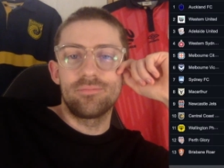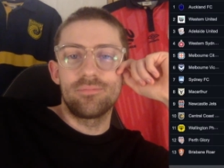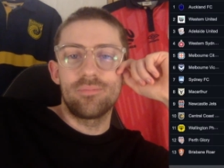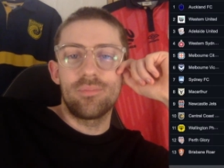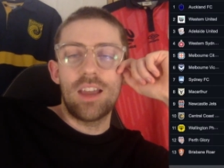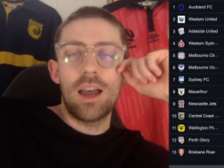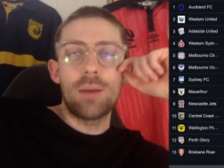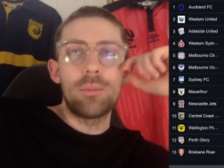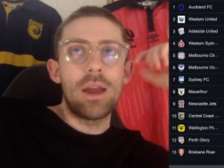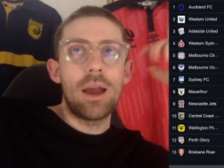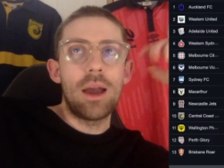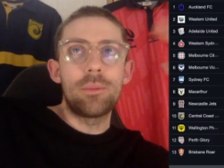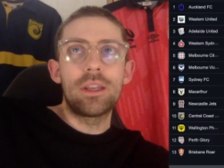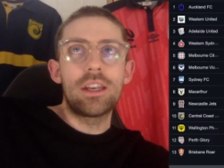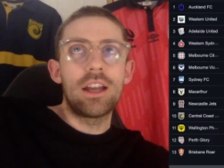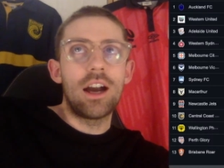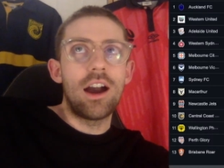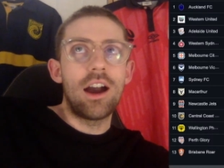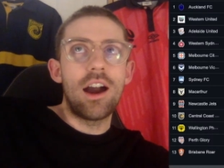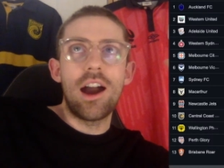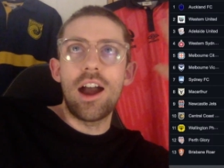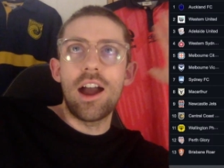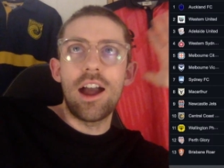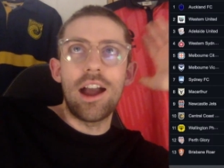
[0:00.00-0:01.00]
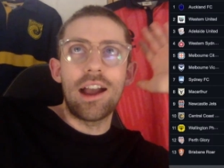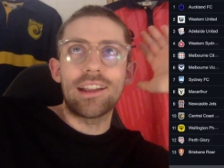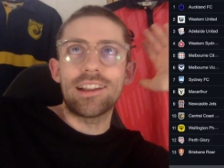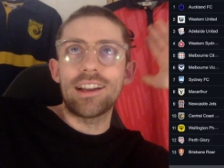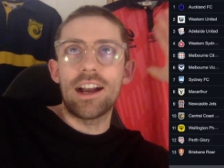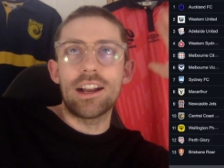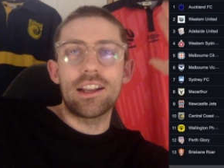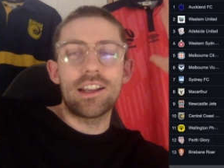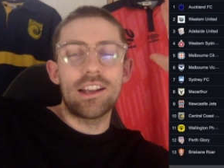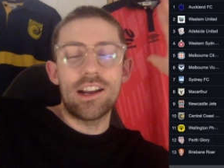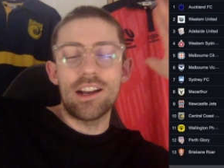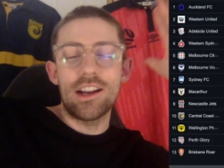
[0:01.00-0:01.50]
I
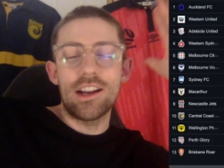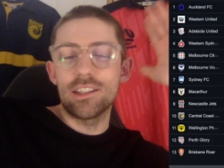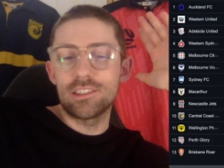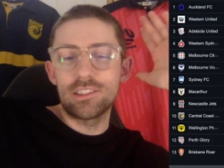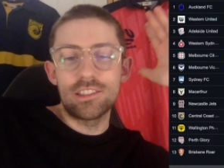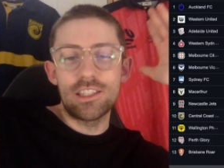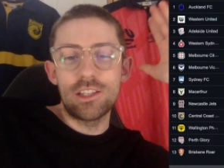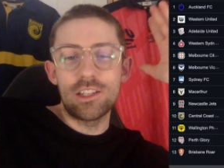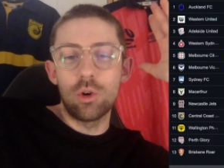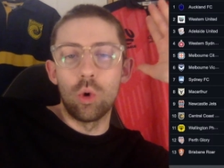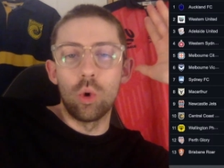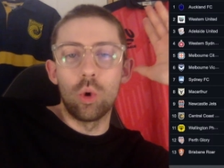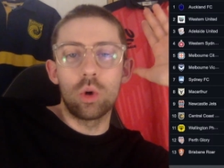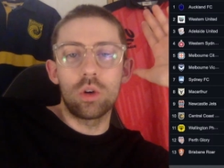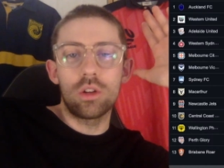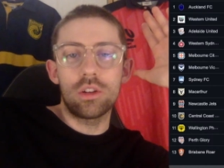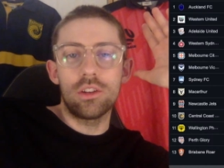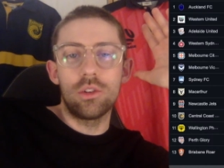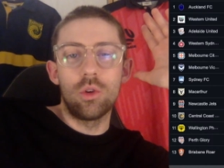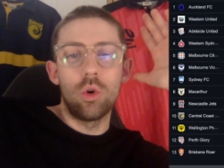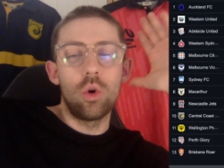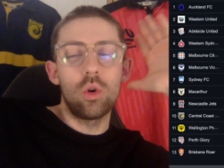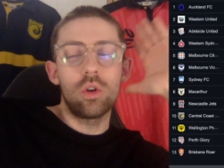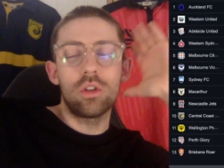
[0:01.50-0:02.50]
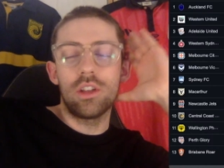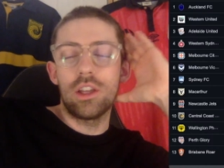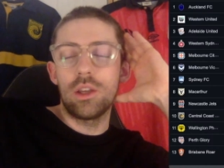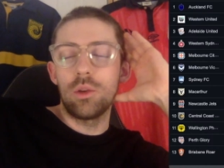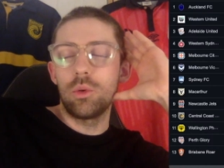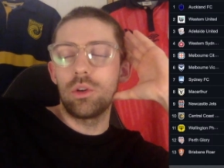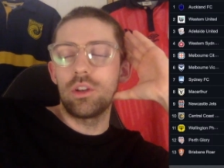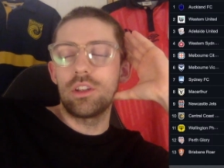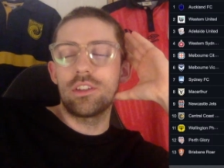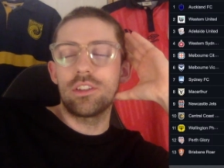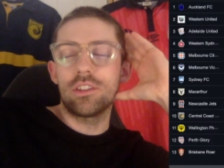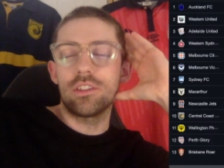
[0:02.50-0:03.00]
can't see it
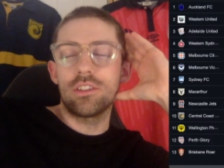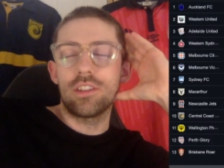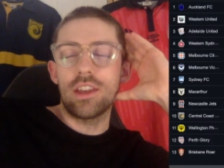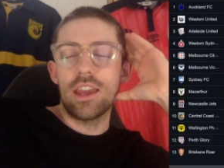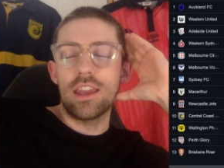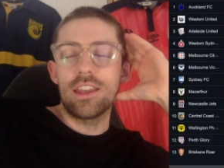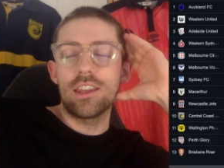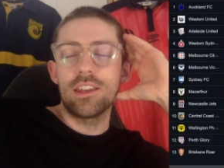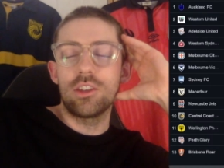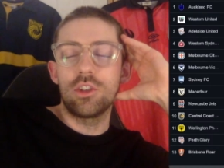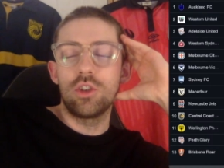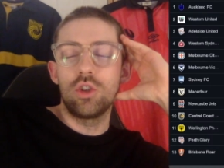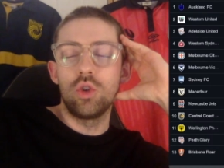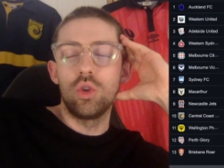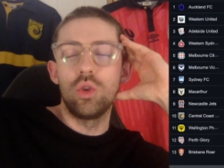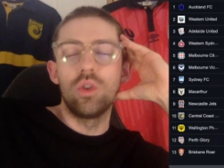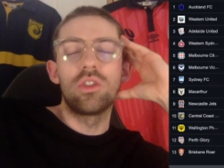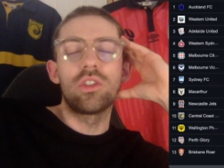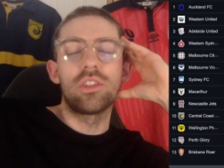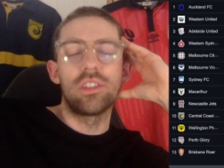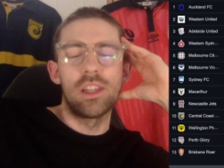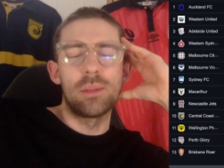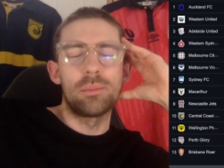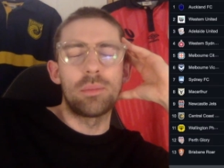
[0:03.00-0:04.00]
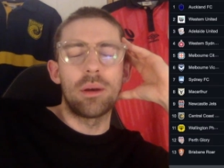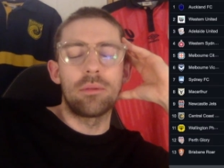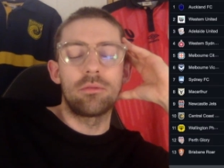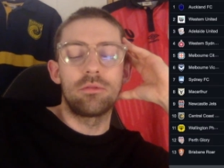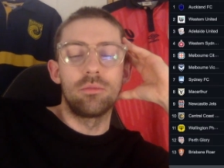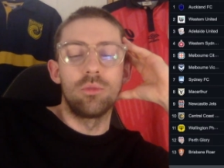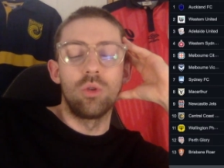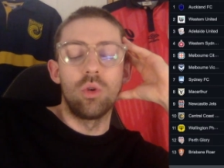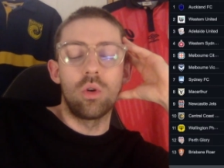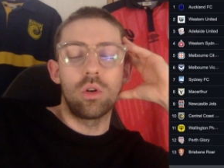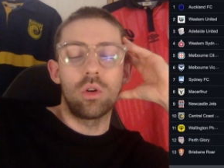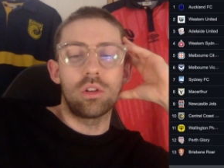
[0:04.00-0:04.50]
would take a huge slip up from
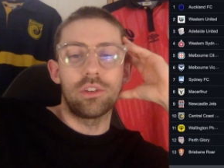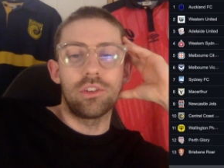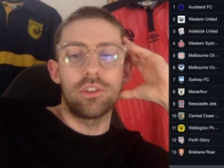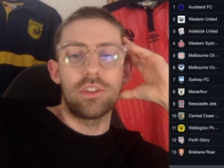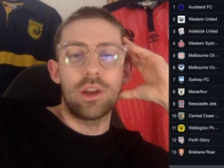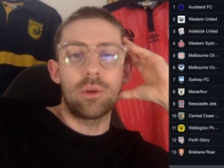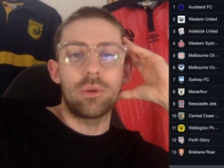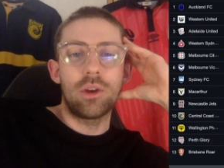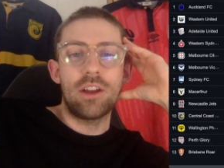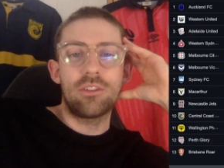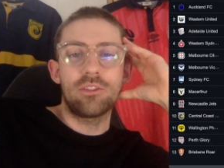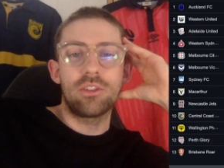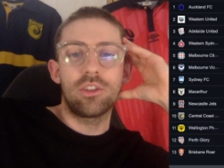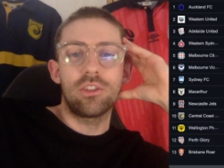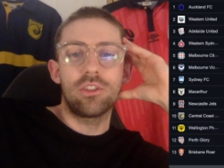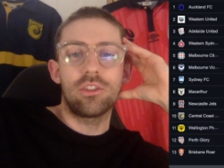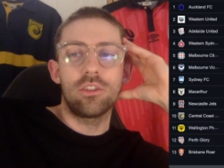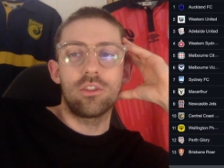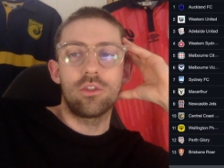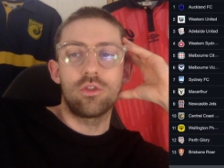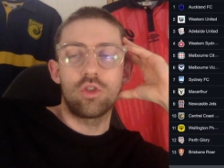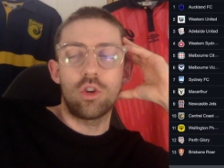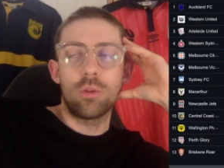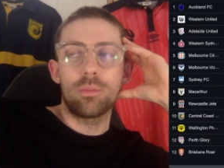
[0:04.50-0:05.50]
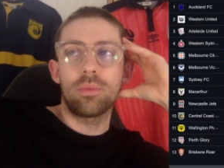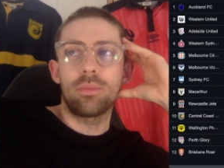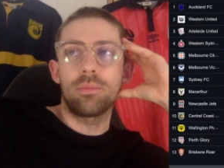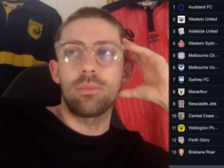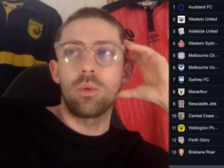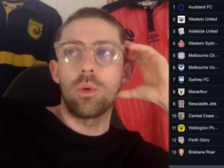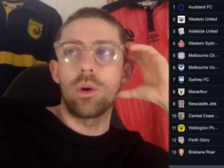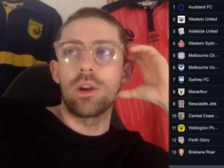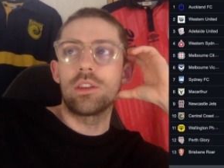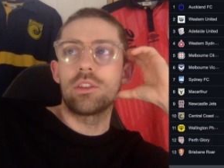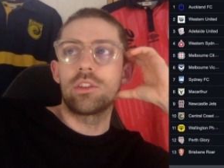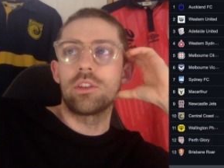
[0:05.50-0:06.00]
Auckland. They would have to drop
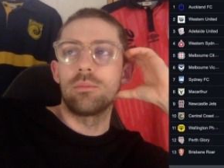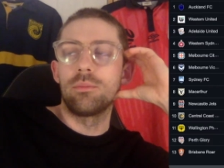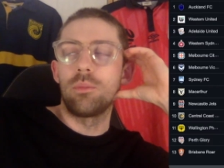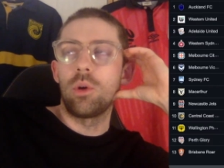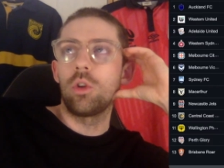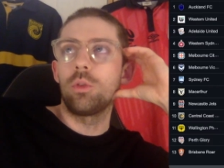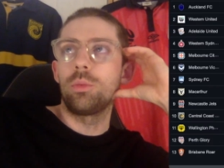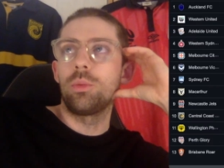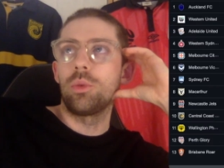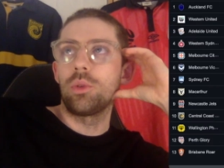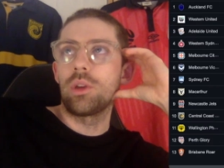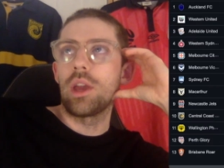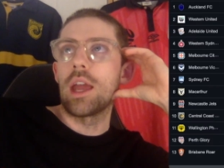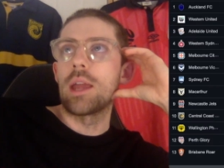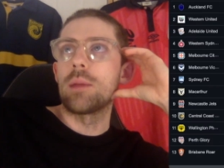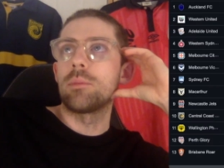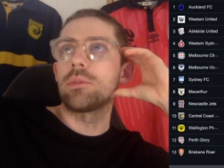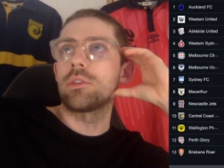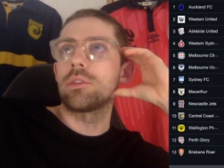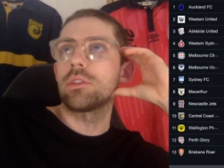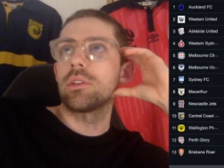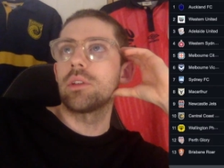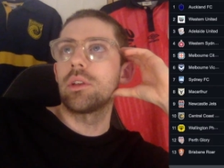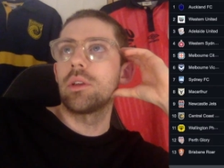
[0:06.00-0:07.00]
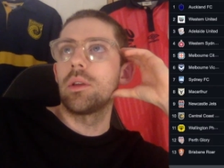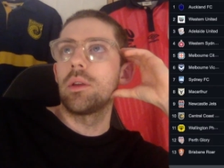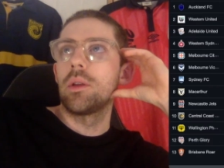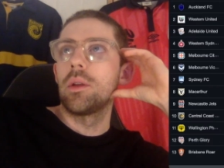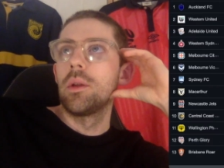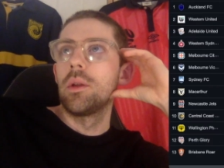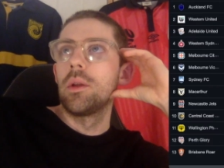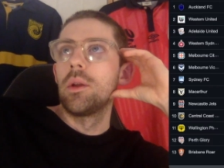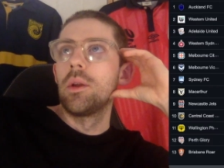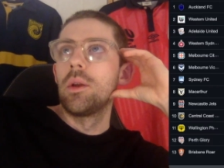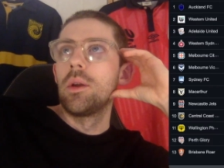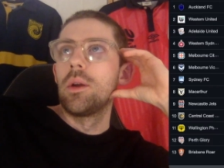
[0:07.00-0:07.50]
points in multiple games.
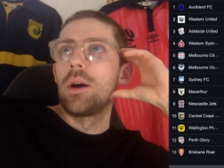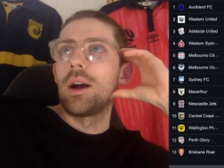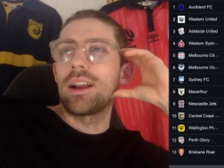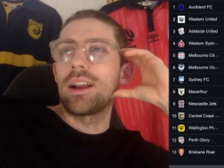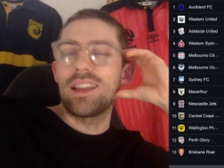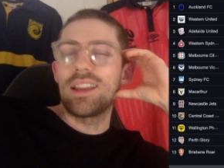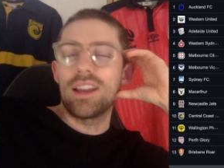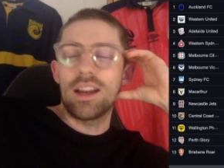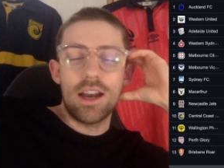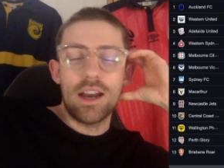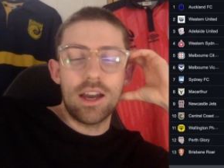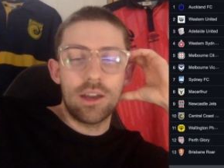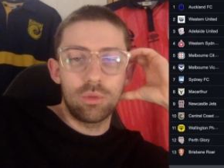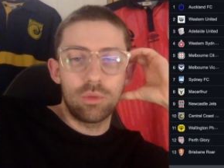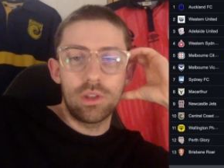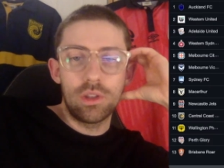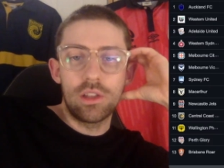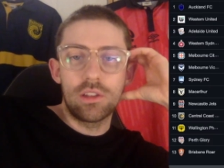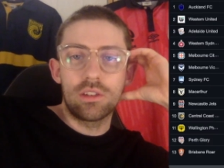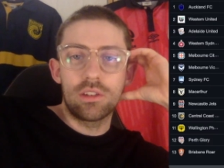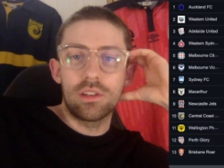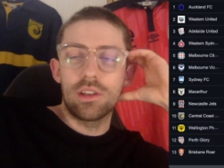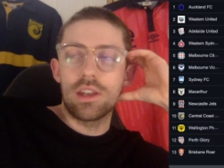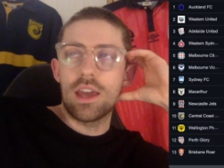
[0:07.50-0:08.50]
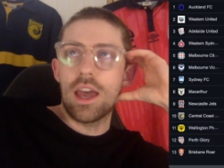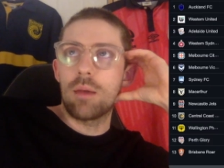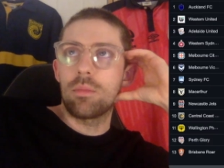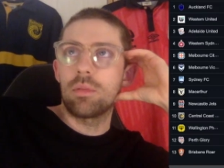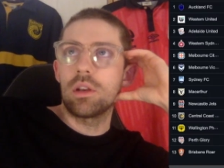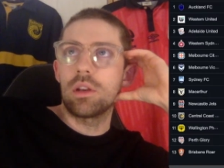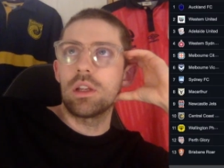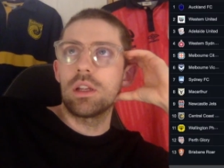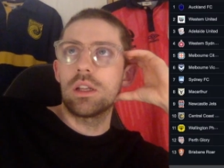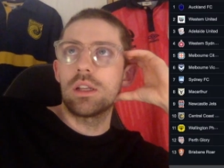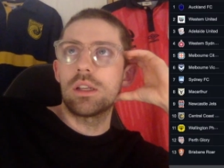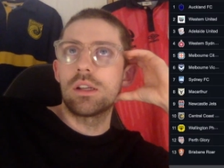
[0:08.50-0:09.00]
I can't really see it
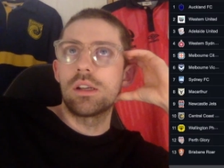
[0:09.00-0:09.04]
happening.